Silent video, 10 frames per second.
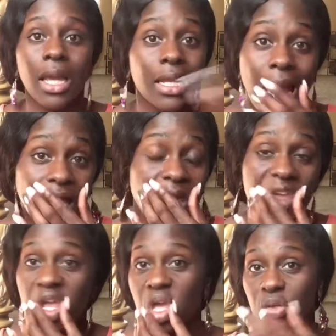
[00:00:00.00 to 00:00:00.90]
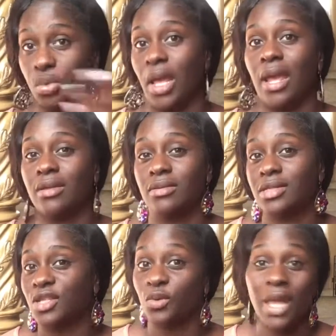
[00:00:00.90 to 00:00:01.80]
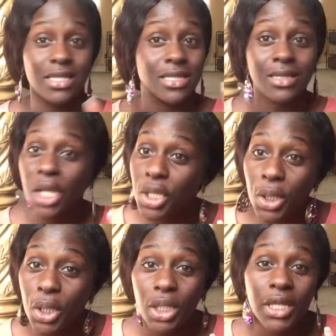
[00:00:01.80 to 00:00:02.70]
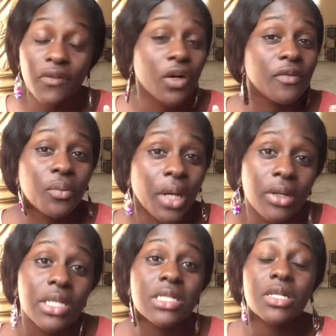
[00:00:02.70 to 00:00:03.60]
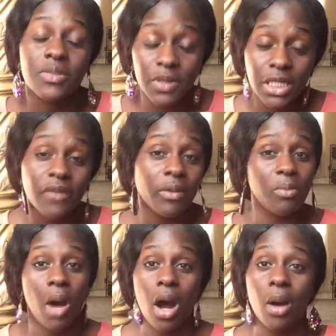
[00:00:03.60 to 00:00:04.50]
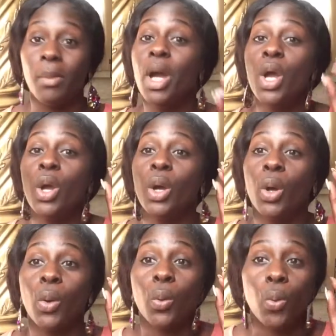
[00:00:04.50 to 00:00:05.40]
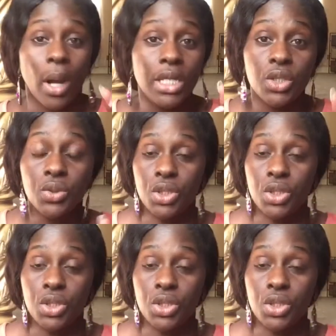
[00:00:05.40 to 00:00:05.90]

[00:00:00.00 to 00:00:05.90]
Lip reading: and I can't handle that. So that's another level of awareness. Because believe me, Mom, what you